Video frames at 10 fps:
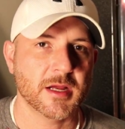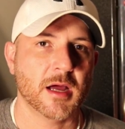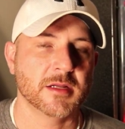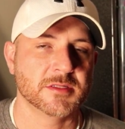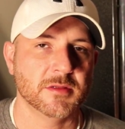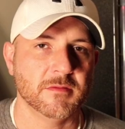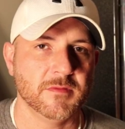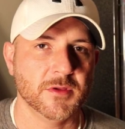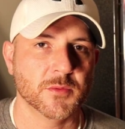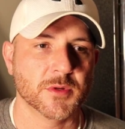honest to the
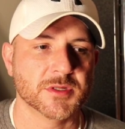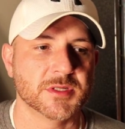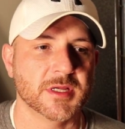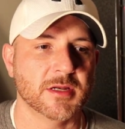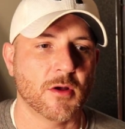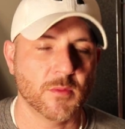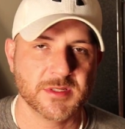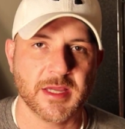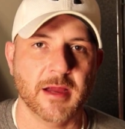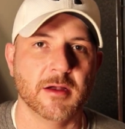viewers and
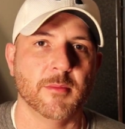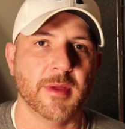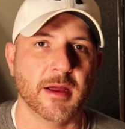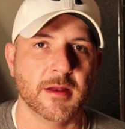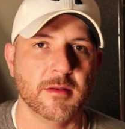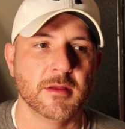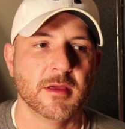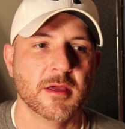always caring about it.